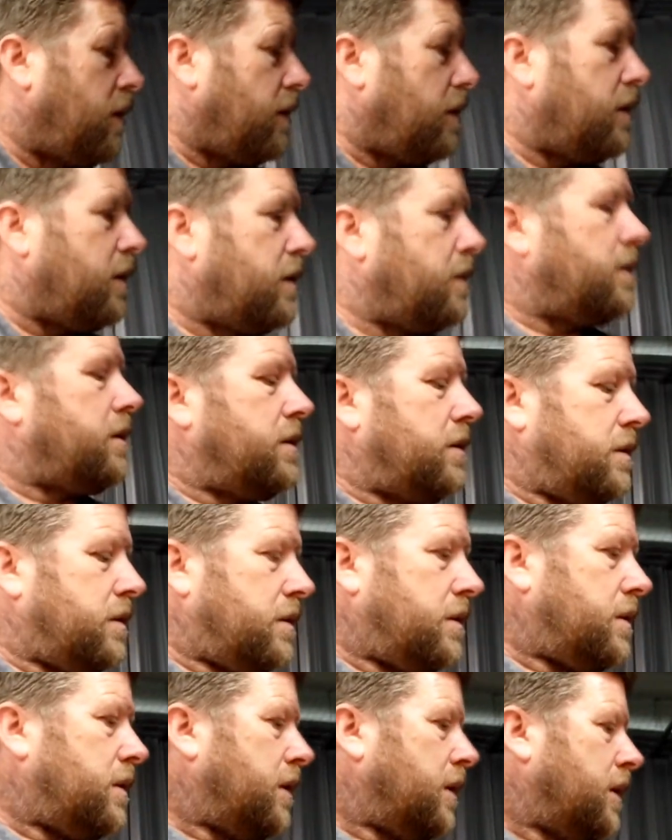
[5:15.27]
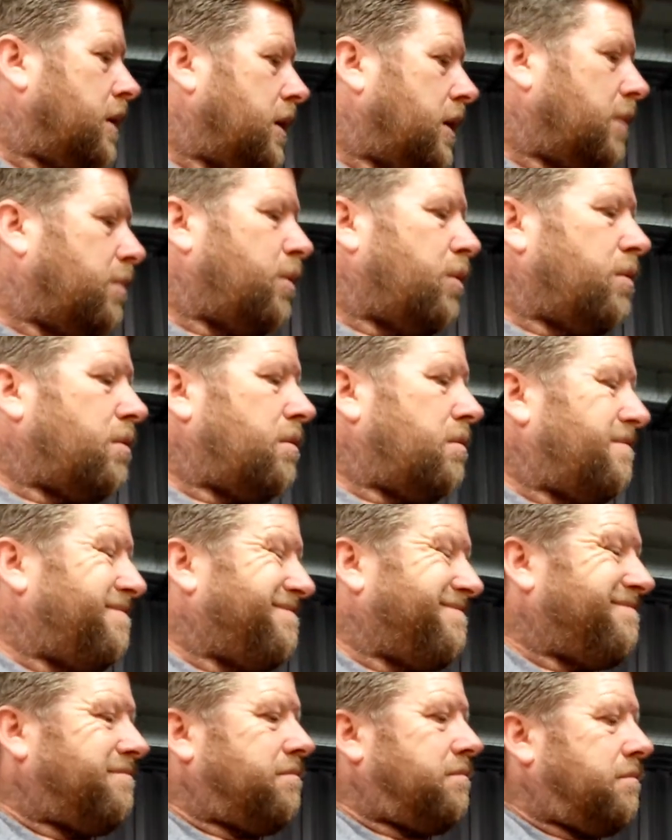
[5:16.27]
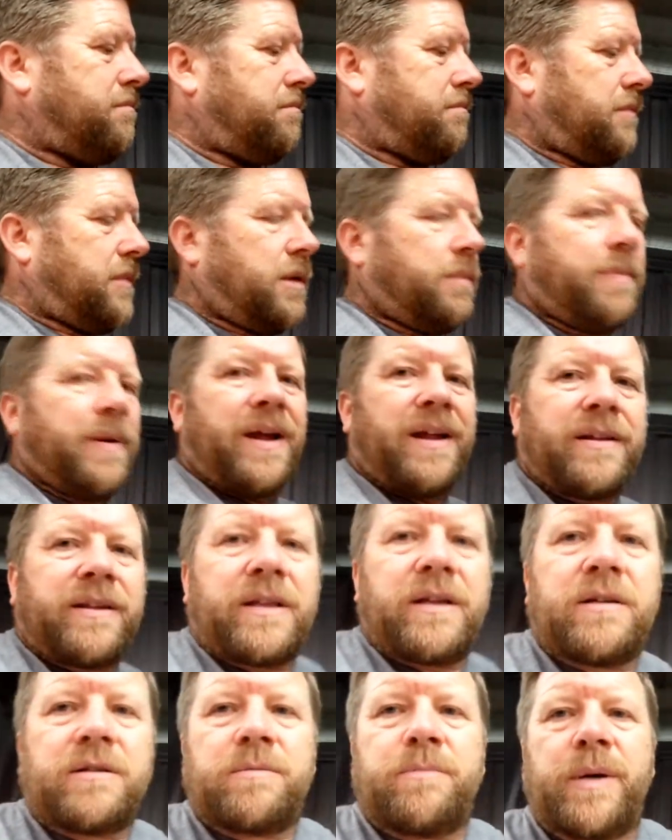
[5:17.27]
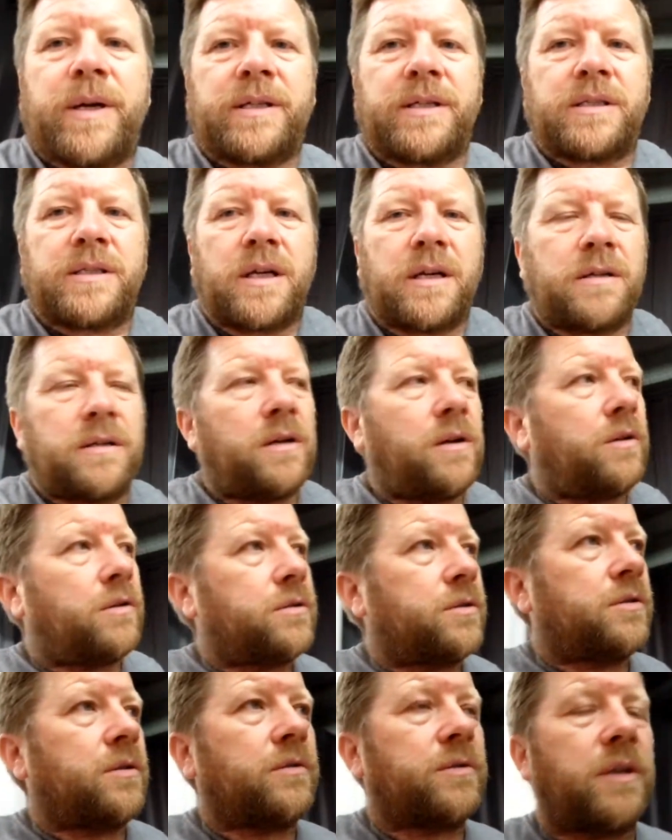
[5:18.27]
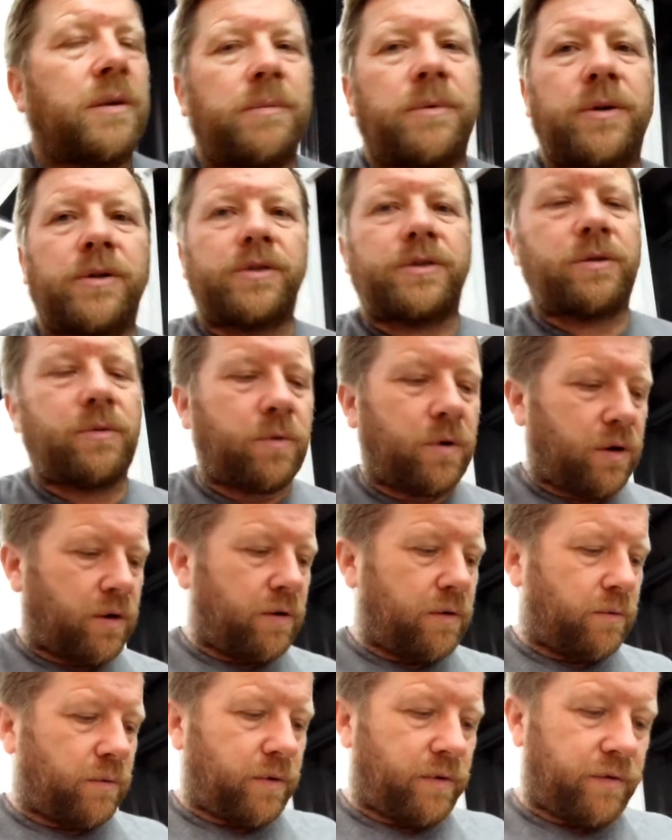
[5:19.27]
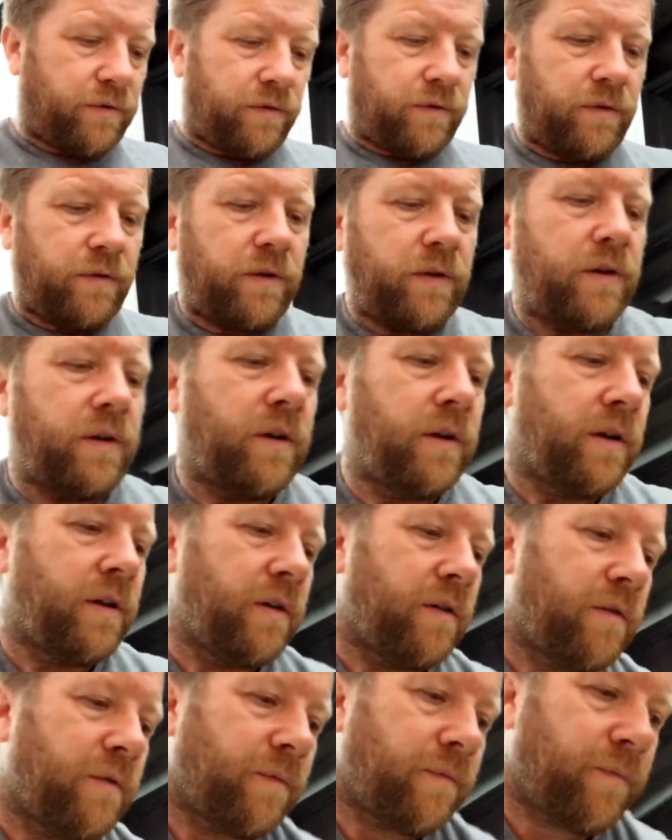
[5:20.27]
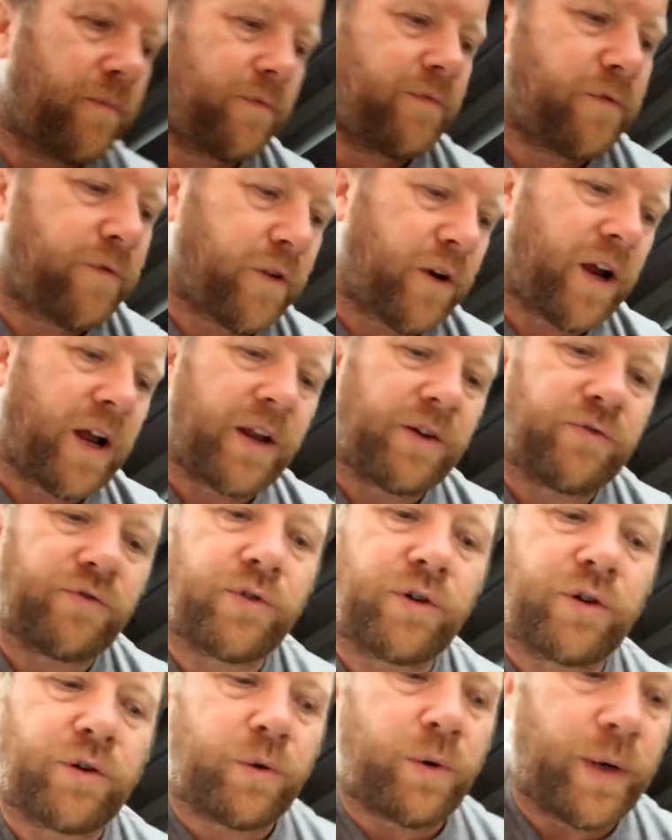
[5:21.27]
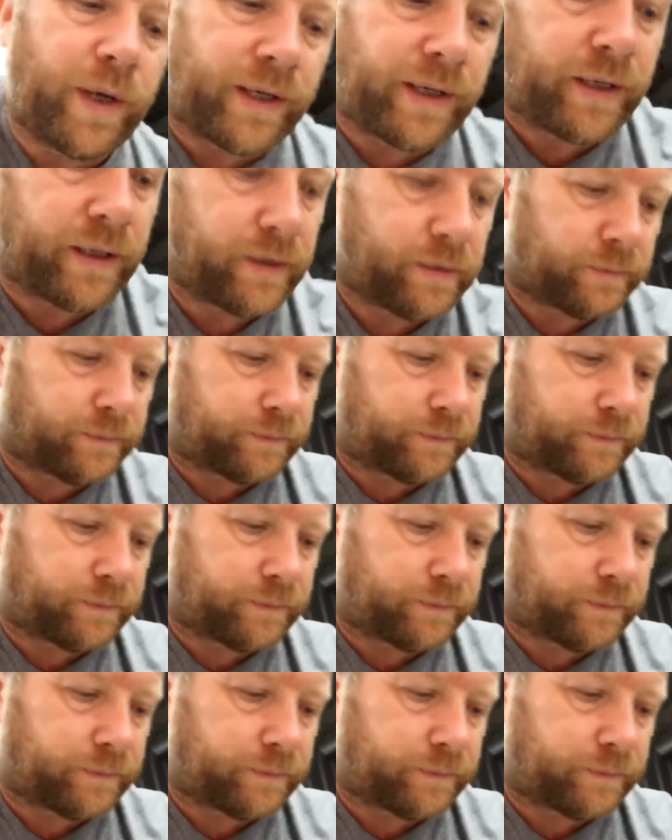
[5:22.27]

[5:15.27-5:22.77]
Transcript: I bought about a thousand pairs of sunglasses or something I used to work with for a hundred quid.